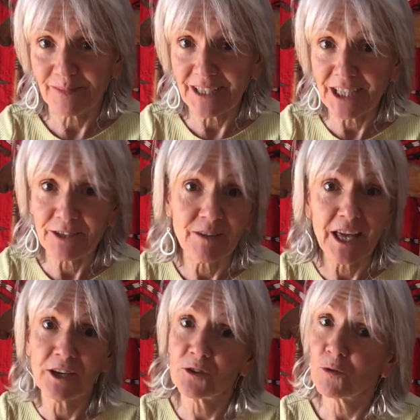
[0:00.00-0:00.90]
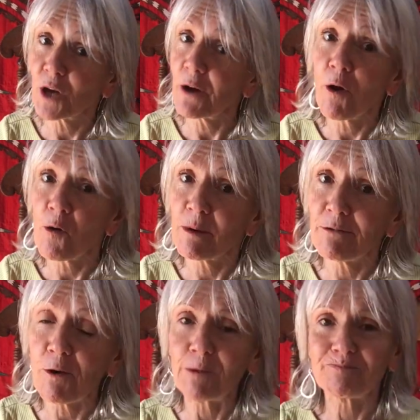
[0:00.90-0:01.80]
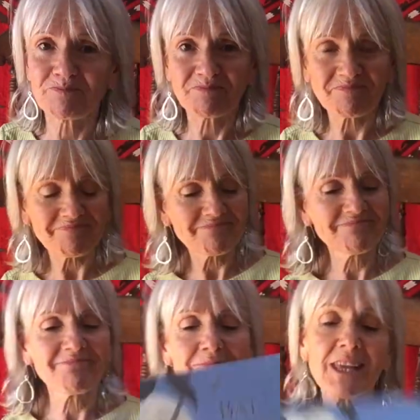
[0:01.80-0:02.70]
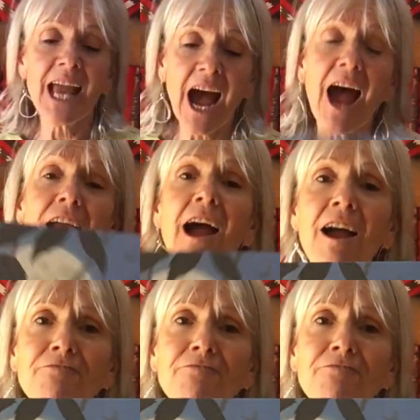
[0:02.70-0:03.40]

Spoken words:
you know, it could all go horribly wrong. I